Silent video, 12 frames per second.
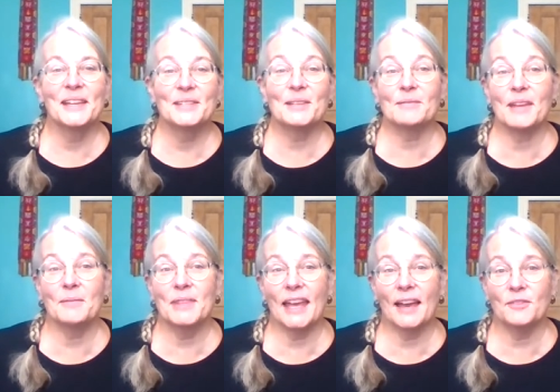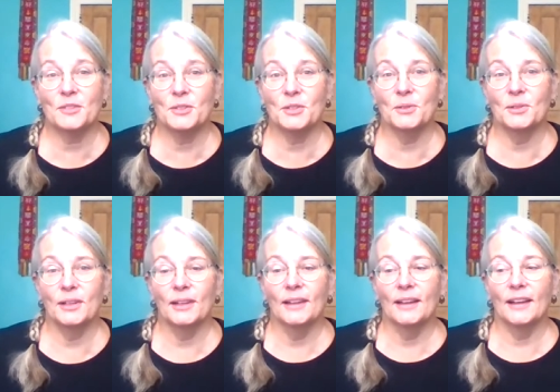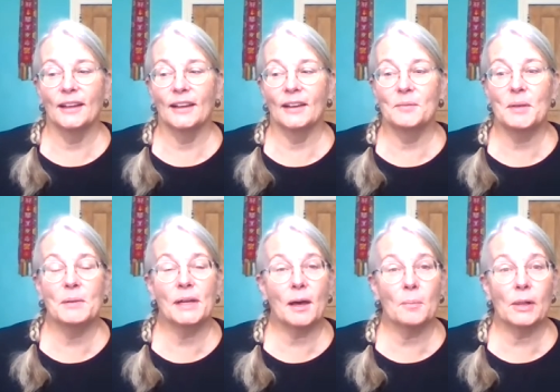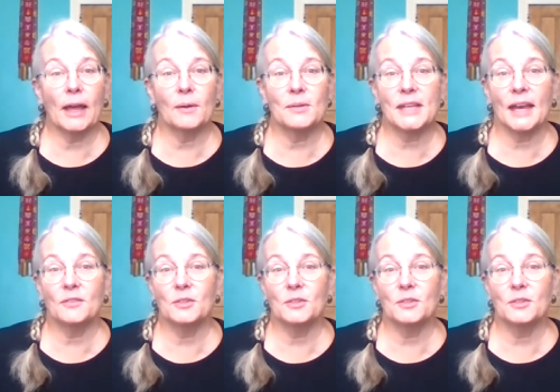sometime in the afternoon, maybe a couple hours after